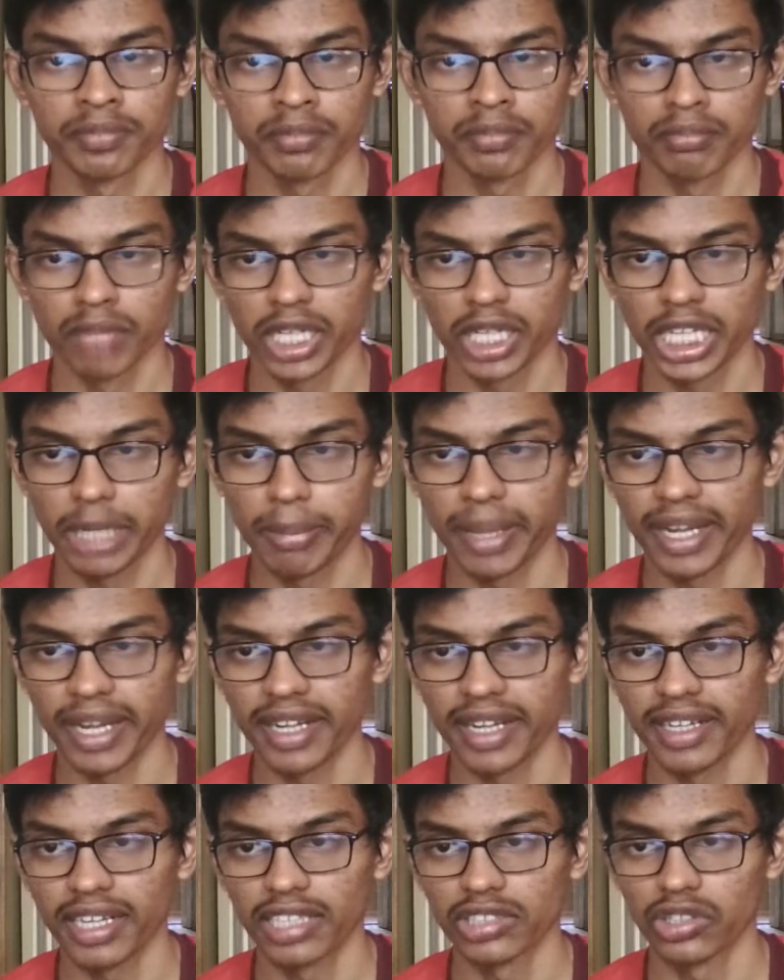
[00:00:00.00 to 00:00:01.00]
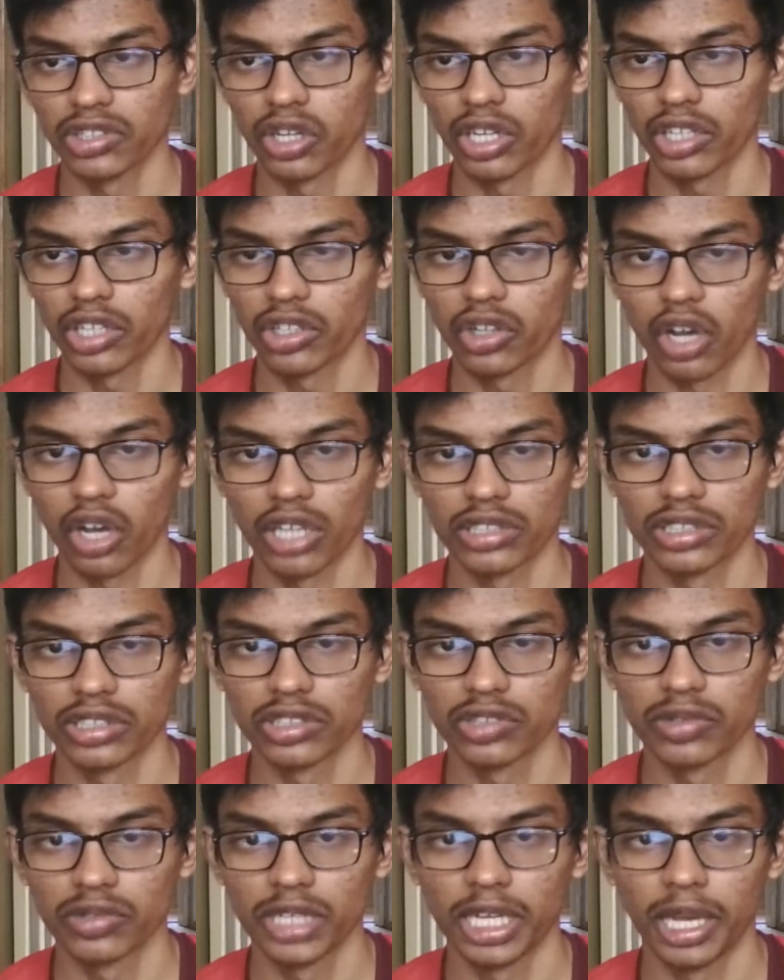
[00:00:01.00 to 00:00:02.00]
but heparin does not cause
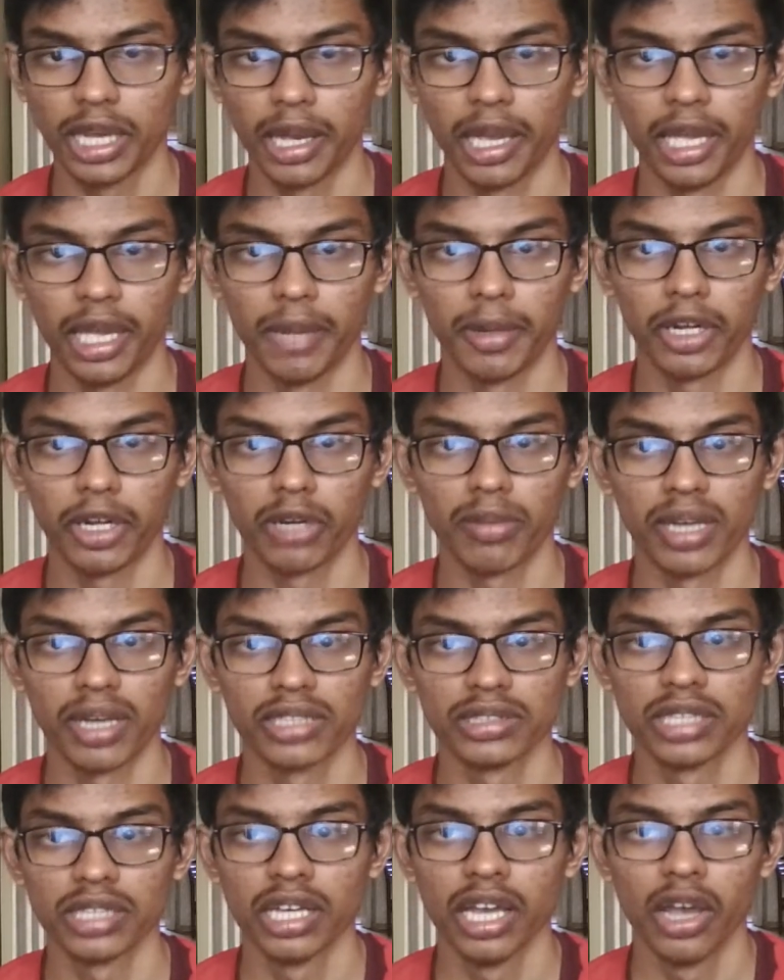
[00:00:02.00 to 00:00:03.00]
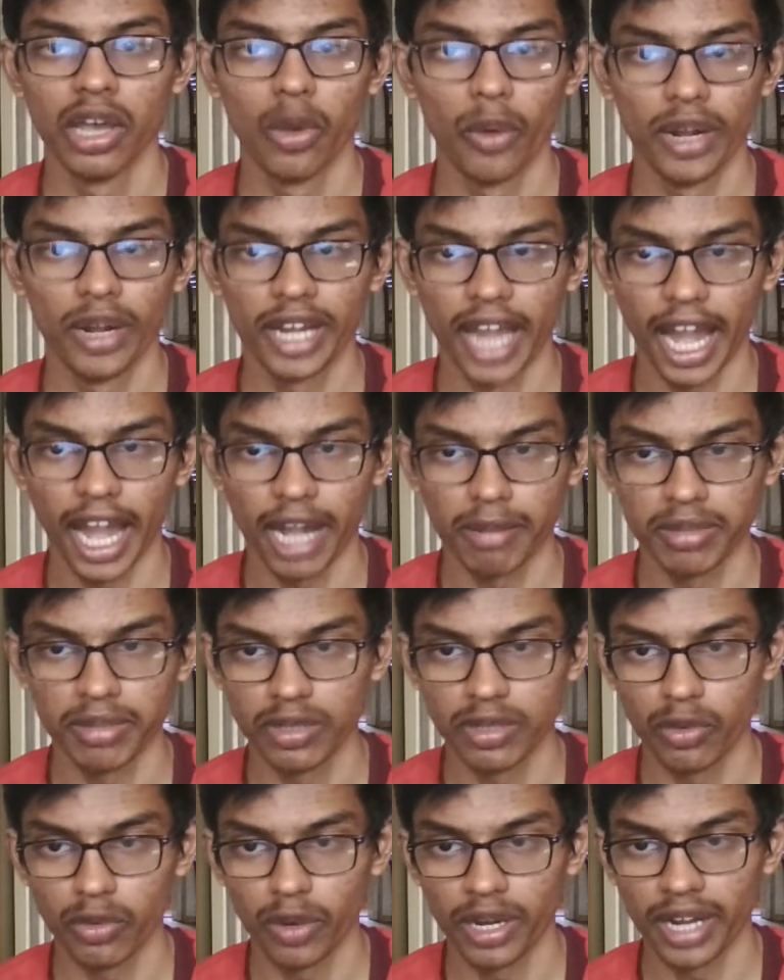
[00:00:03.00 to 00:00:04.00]
hematomas when
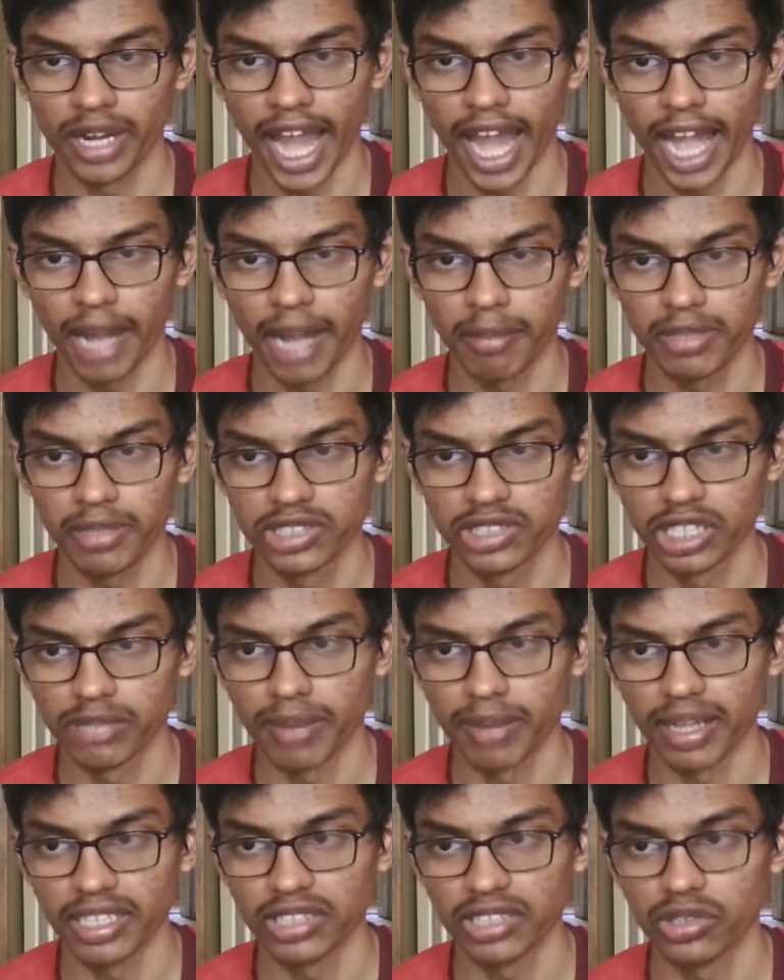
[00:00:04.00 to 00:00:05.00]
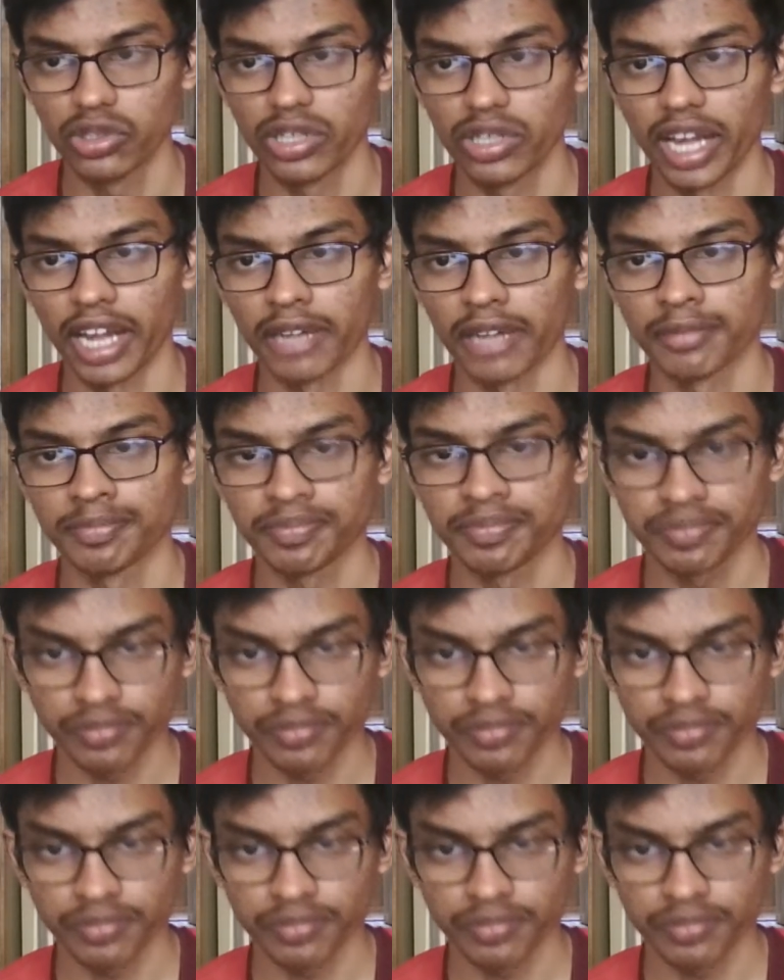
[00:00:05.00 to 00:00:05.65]
administered by this route, and